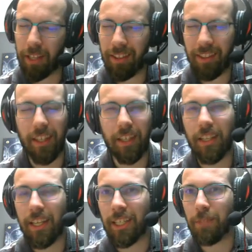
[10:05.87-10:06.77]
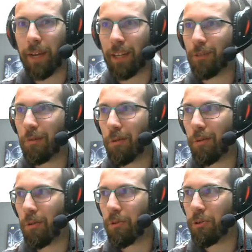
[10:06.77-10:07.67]
But I didn't expect
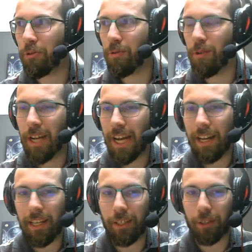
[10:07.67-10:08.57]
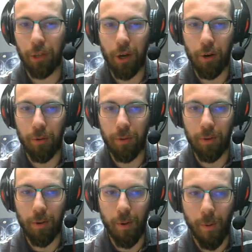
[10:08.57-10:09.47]
Torkoal to, you
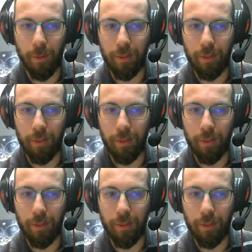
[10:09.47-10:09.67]
know,